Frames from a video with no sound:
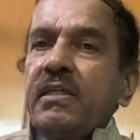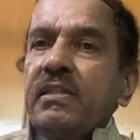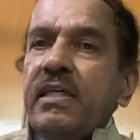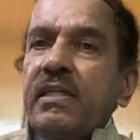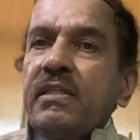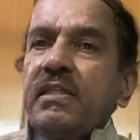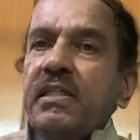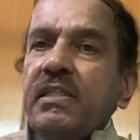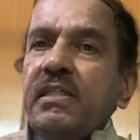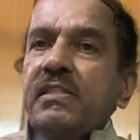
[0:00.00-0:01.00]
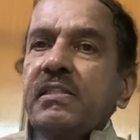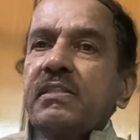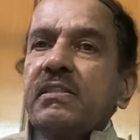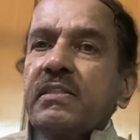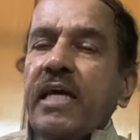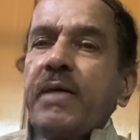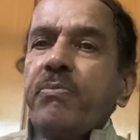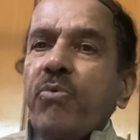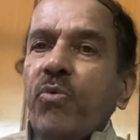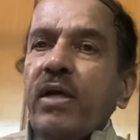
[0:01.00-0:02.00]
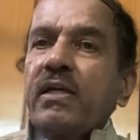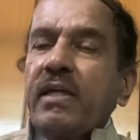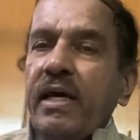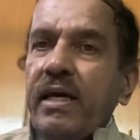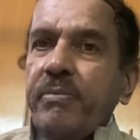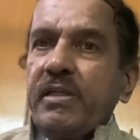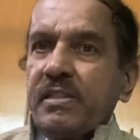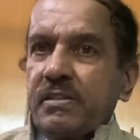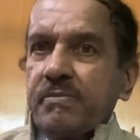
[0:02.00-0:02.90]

then it is type 1 diabetes.